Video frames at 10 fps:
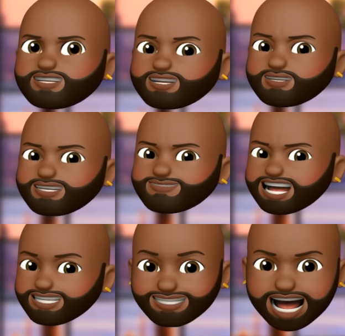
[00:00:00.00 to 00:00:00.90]
I don't know
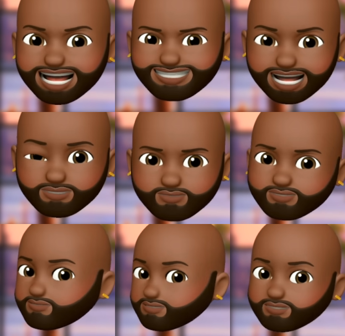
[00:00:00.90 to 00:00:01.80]
if they even had time
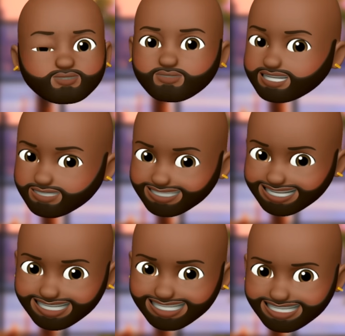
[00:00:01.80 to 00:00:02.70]
to do their little
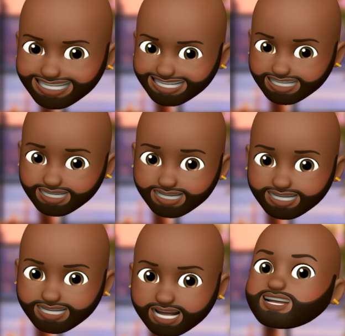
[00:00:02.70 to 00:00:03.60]
introductions this
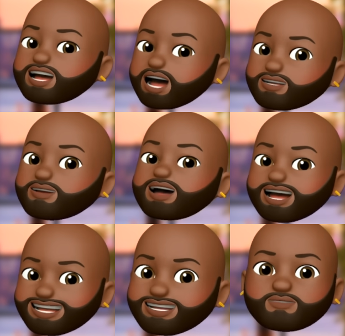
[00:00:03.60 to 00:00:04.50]
year. Y'all know
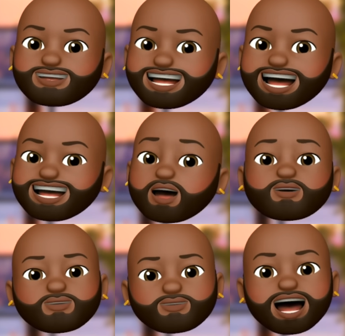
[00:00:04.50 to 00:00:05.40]
how Andy be like,
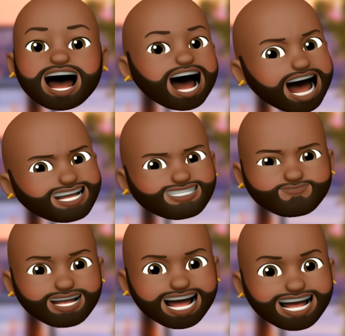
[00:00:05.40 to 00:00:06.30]
oh, hey
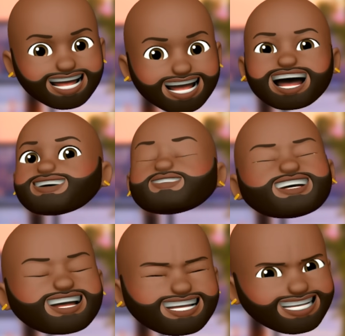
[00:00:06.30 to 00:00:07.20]
Sheree,
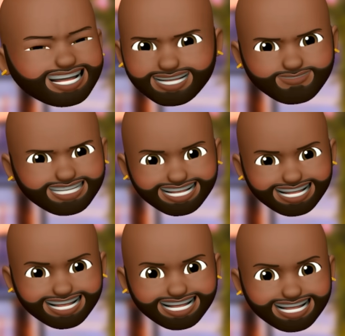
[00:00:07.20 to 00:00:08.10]
you look
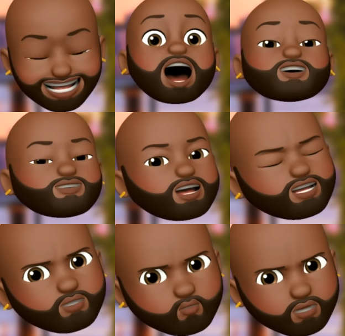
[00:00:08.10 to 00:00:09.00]
lovely. Is
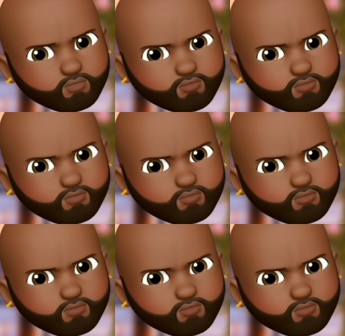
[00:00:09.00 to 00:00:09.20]
that a new